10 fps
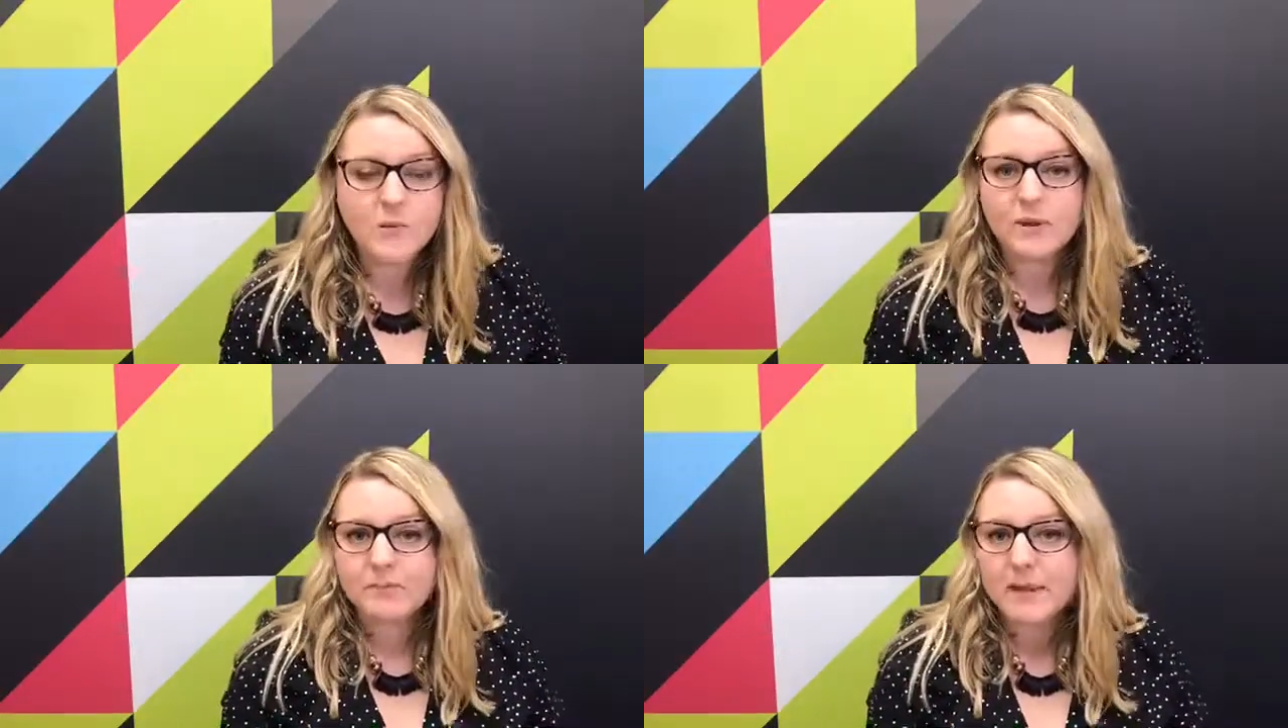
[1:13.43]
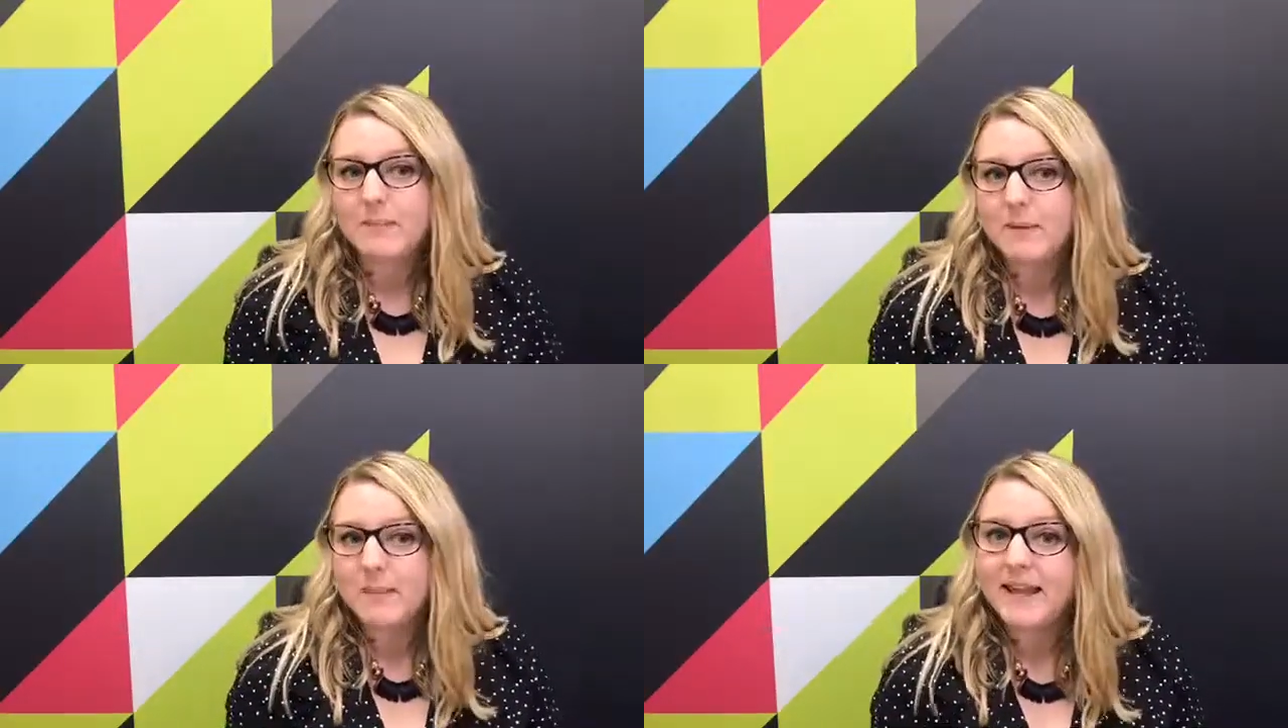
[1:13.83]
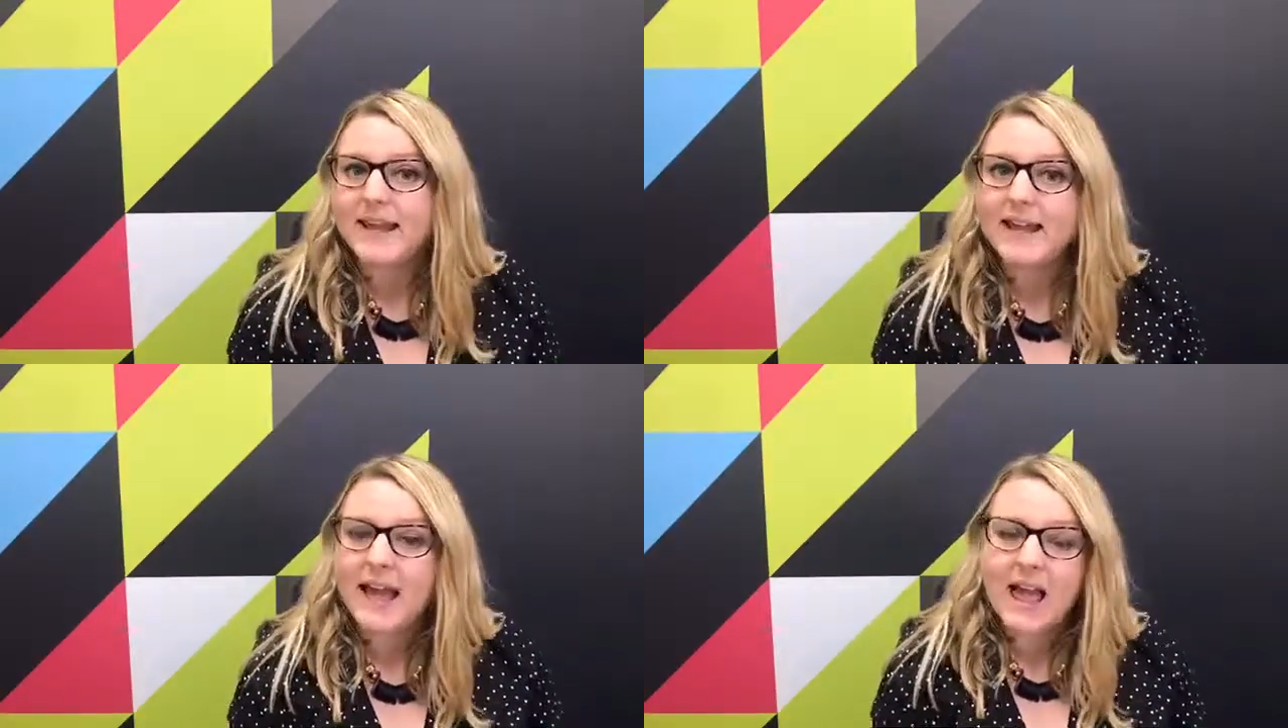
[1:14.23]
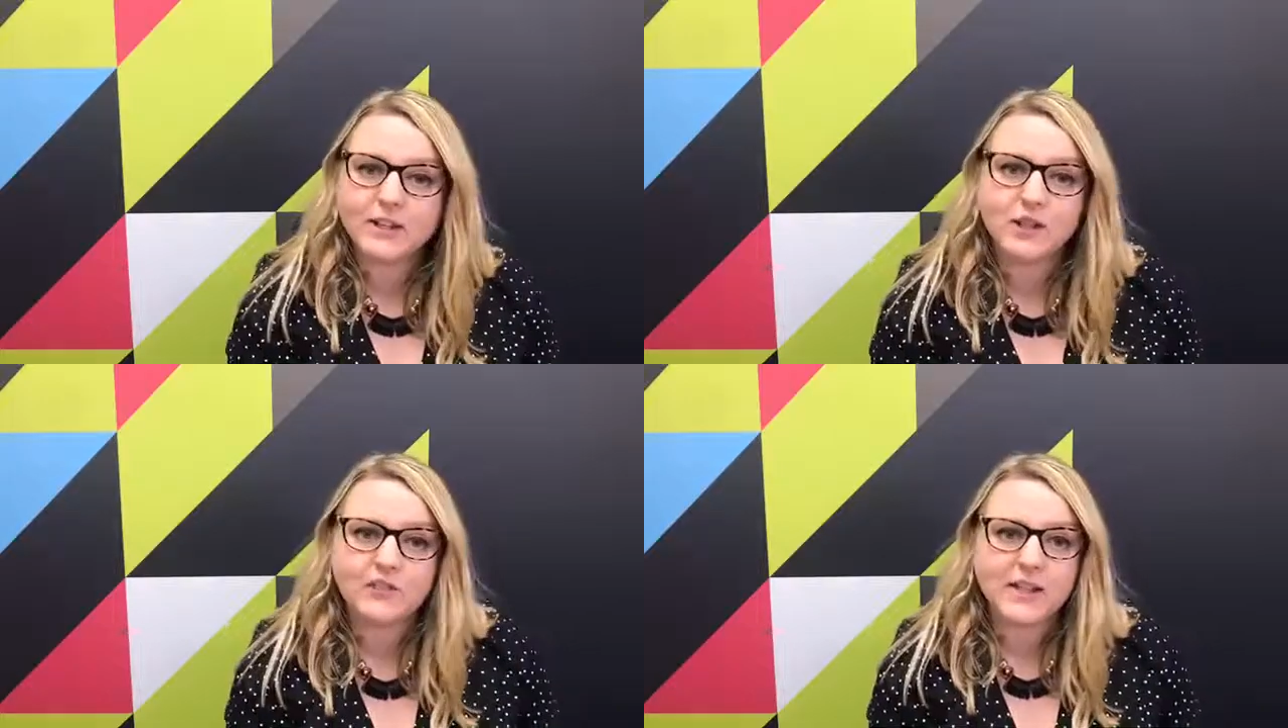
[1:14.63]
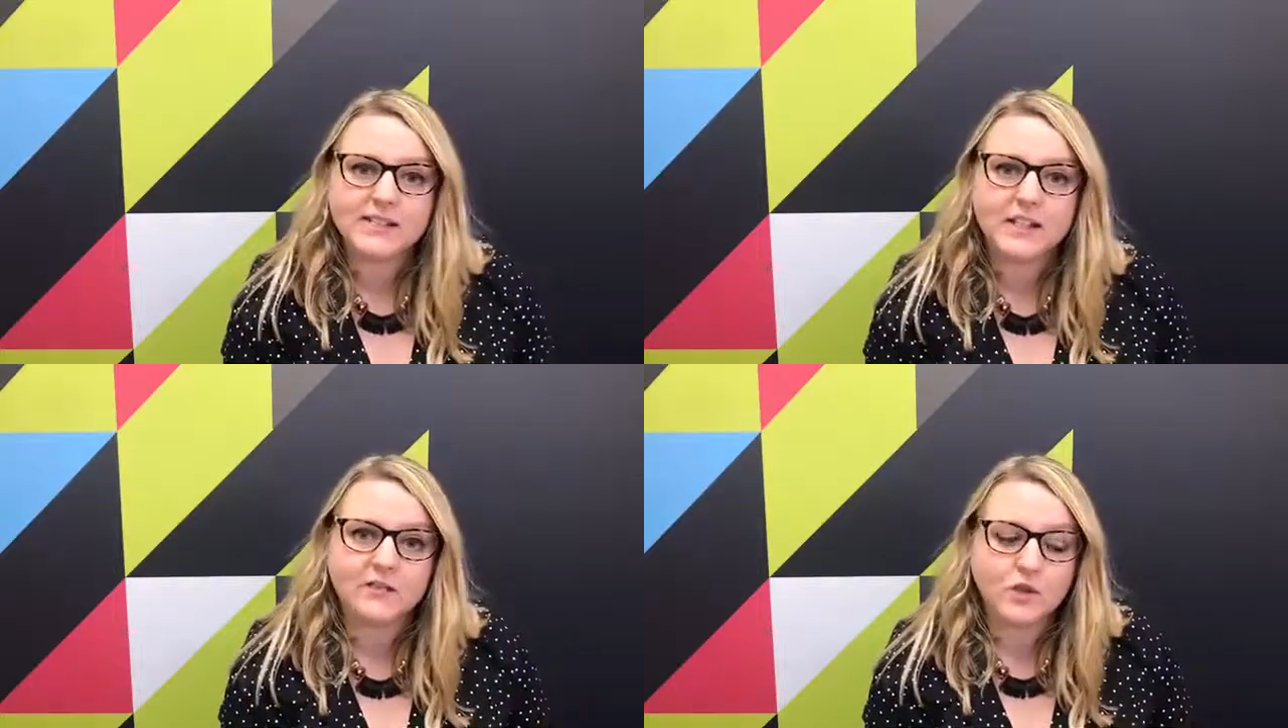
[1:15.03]
with BPP and
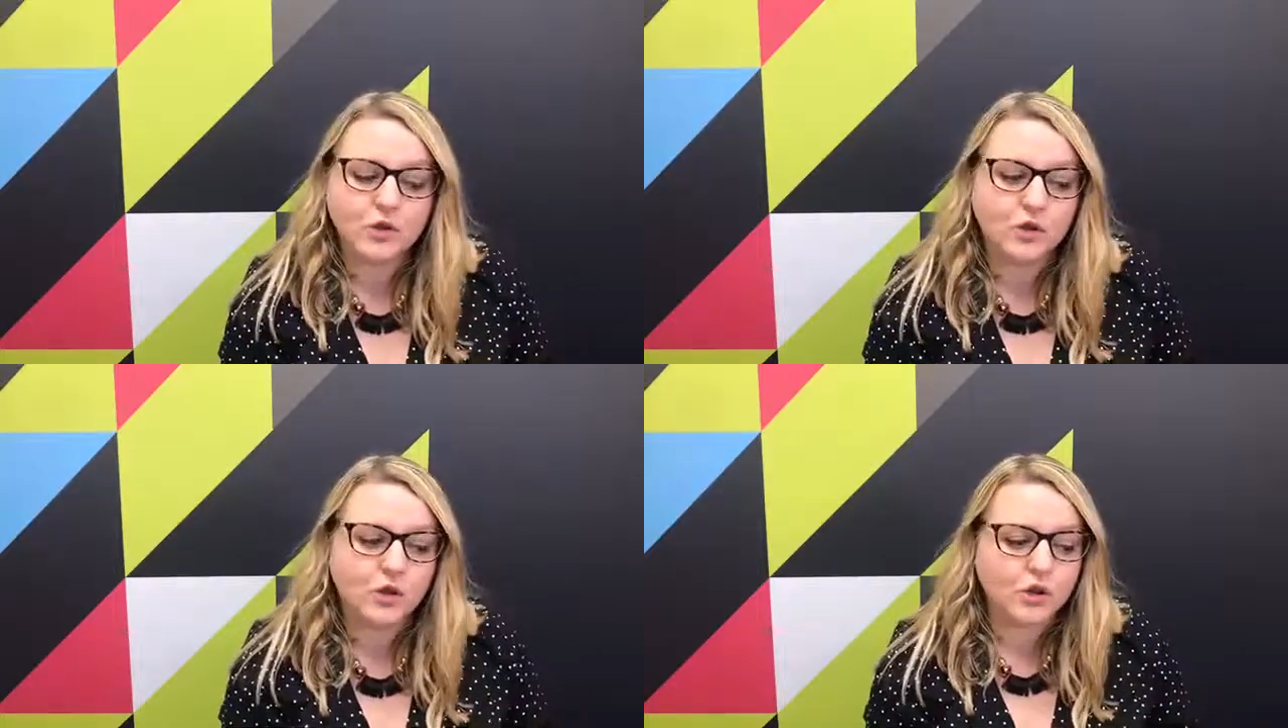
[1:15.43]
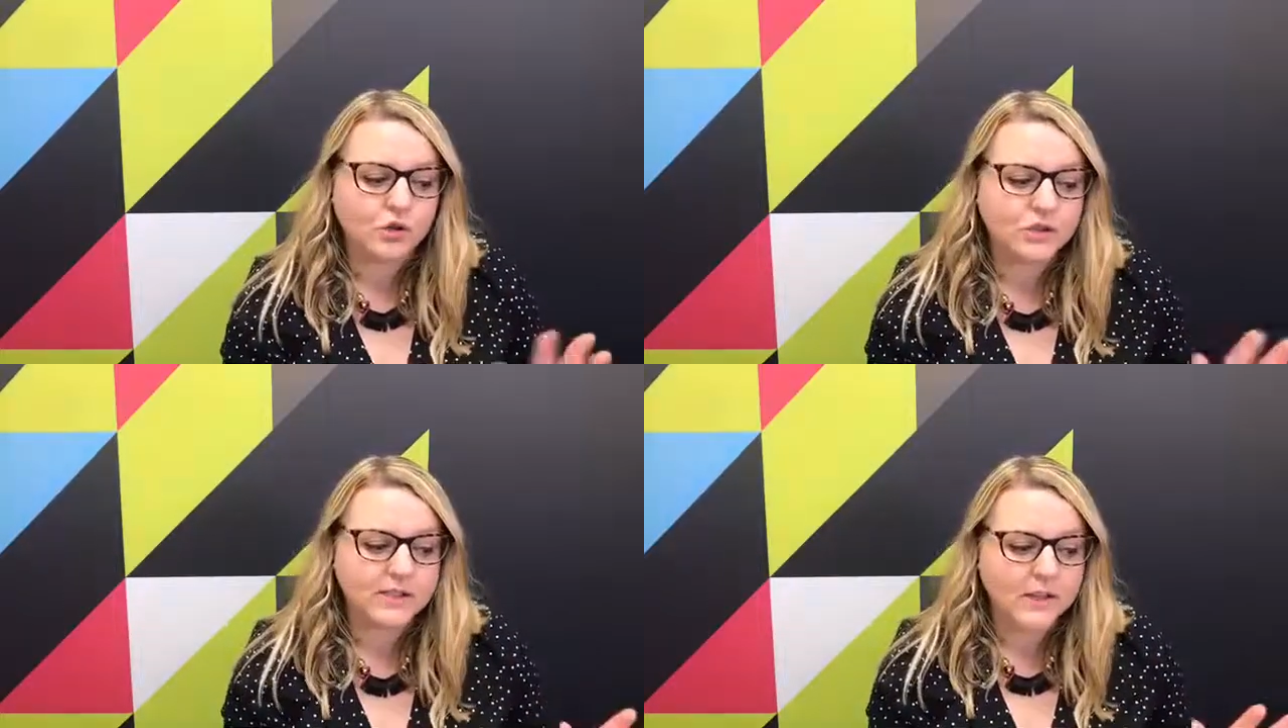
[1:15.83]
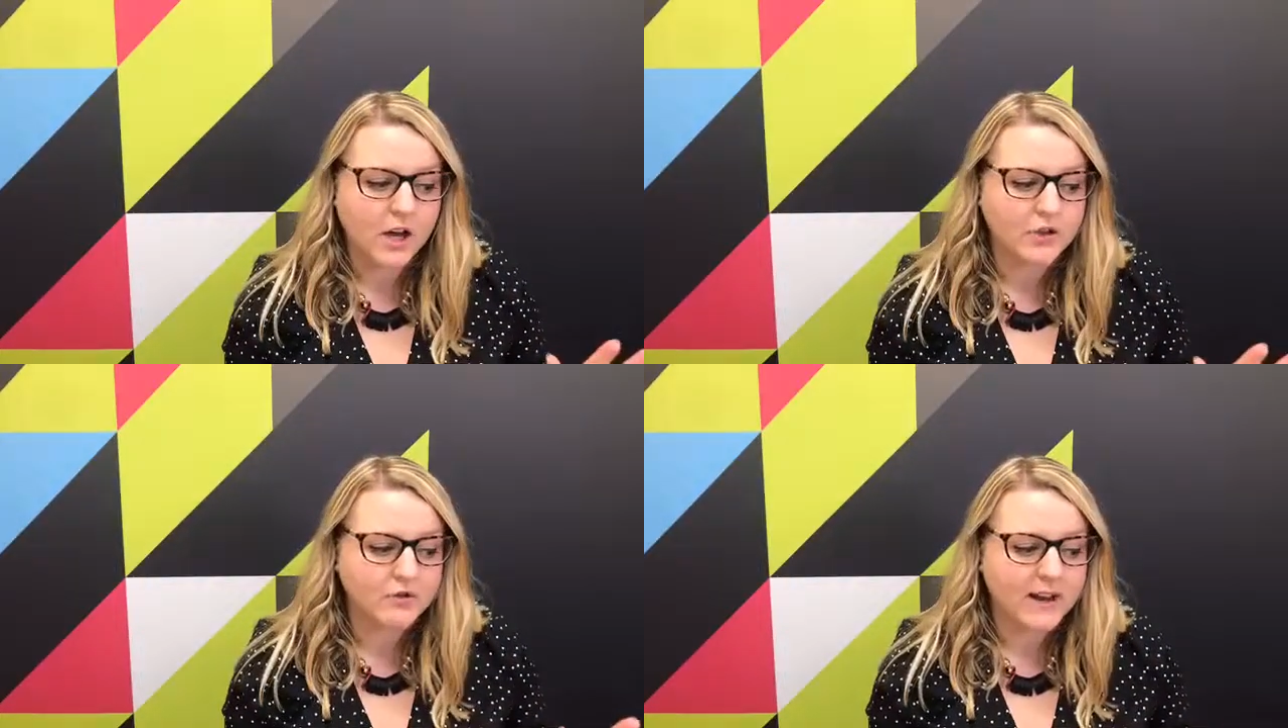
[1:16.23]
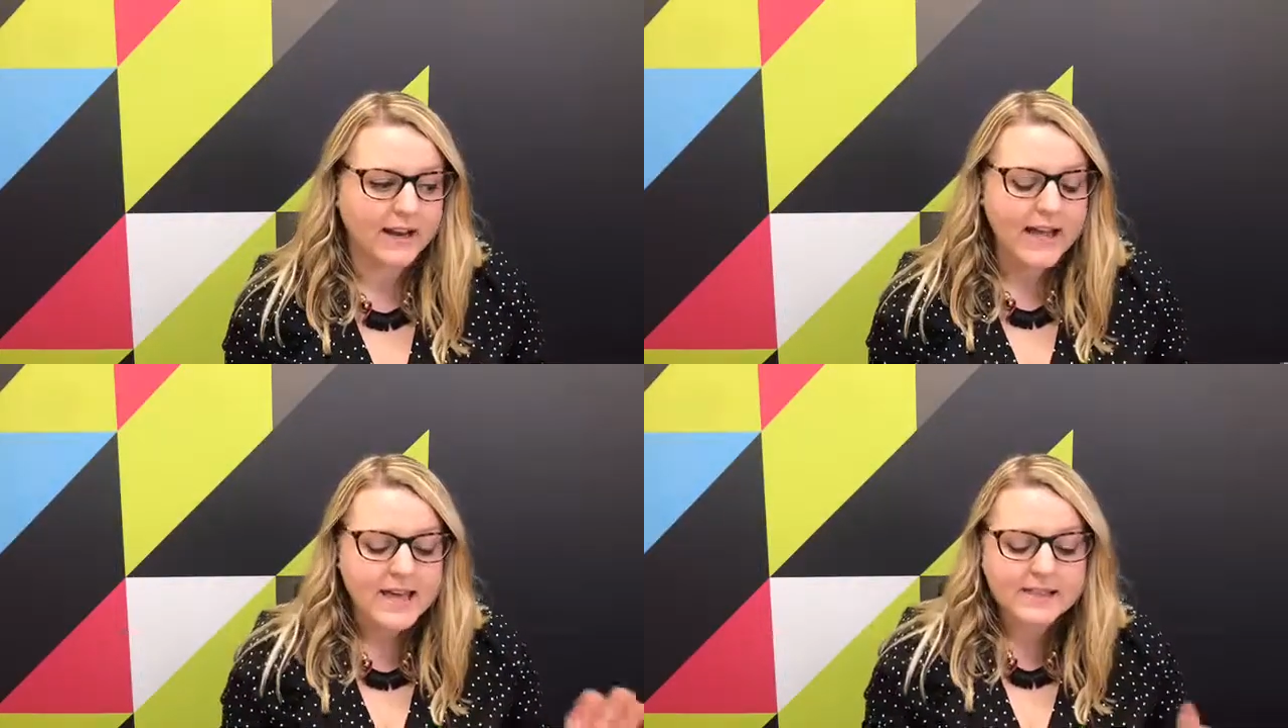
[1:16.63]
University of Law across the country.